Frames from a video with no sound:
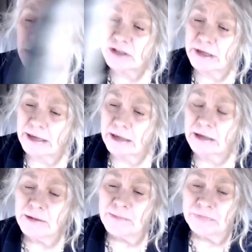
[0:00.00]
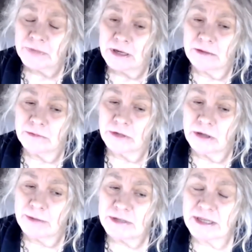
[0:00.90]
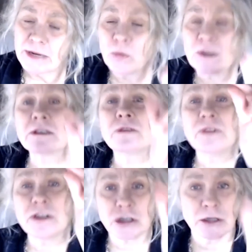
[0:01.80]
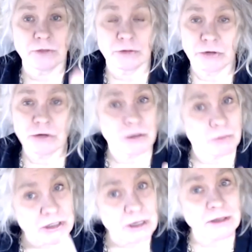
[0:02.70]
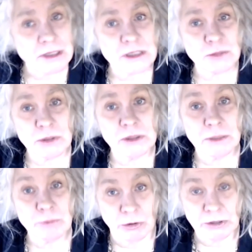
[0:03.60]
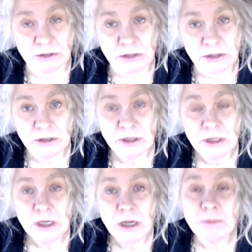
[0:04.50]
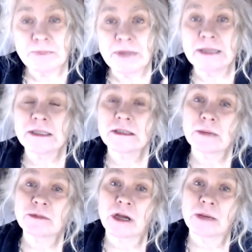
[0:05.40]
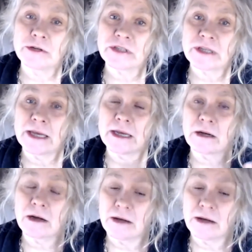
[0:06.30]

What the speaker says: saying, you know, I've been saying, what's the vision of the future, which I think is really important. But at the same time, you're saying